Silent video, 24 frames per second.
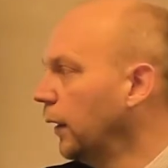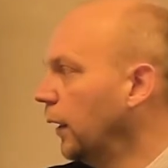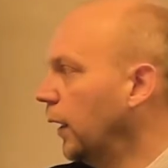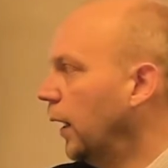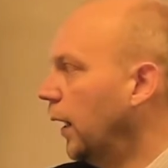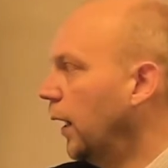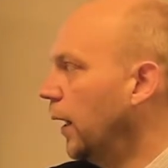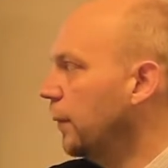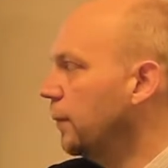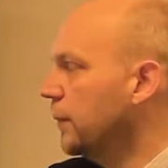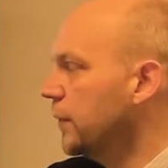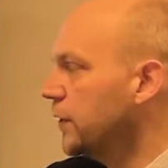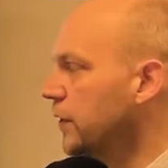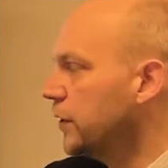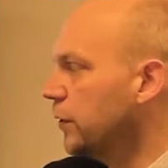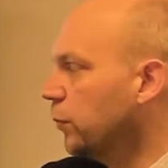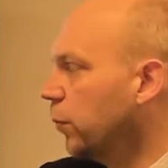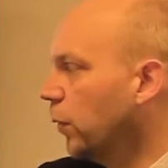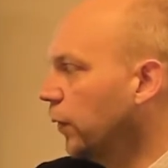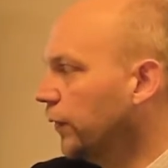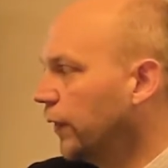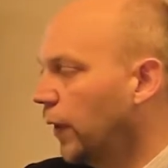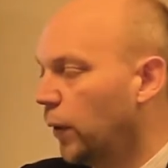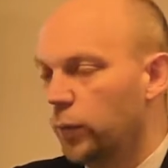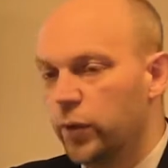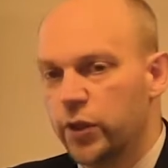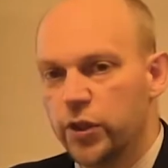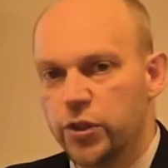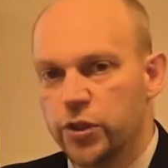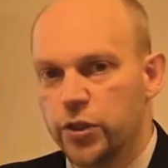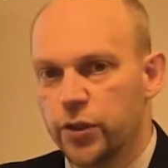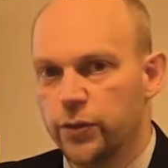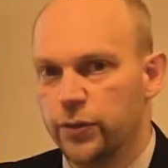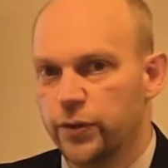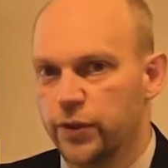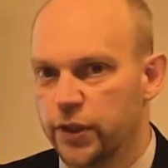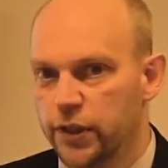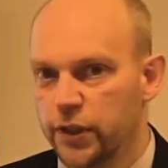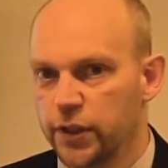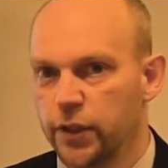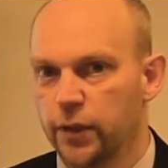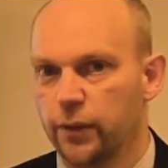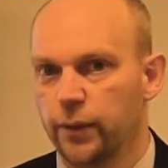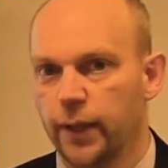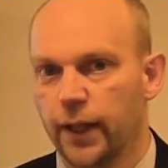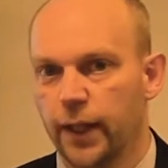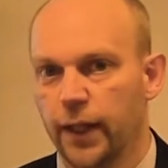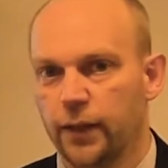It's the one that we choose to do
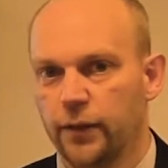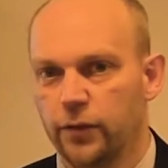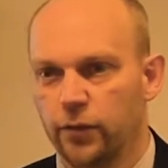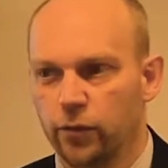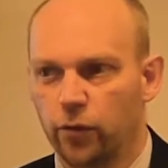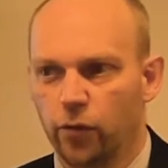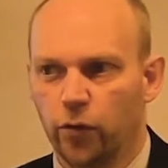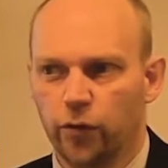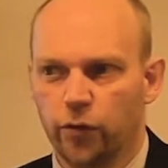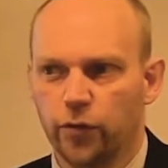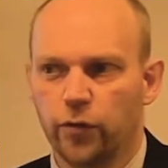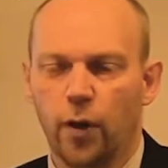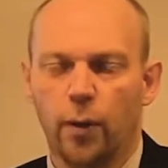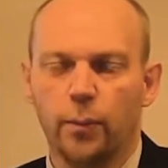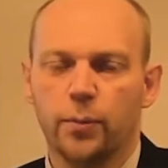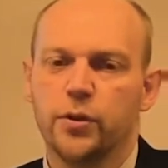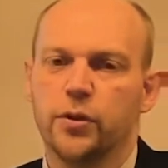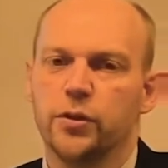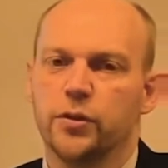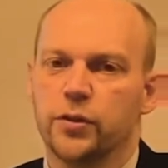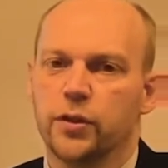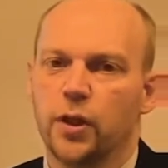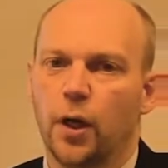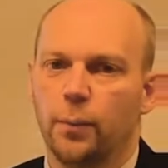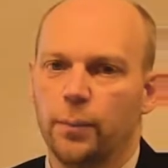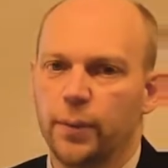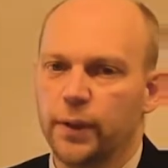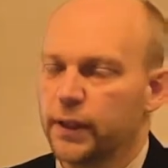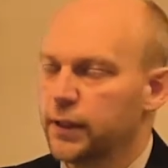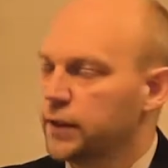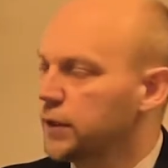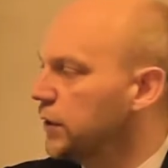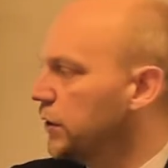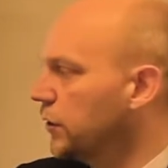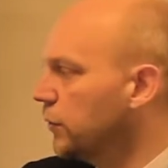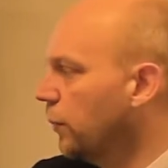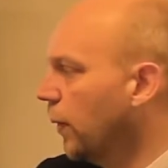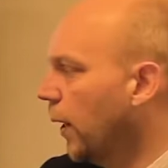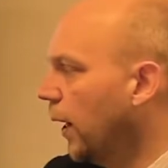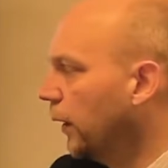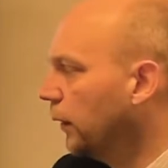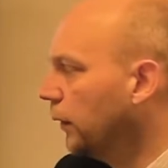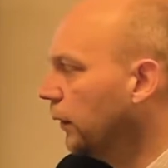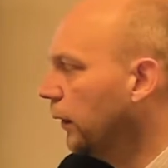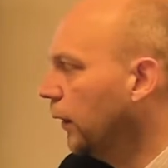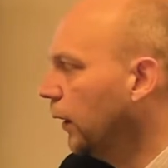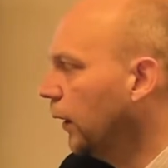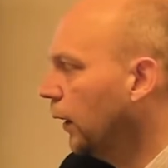here. There are other option topics as
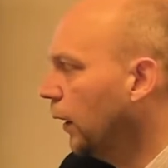well.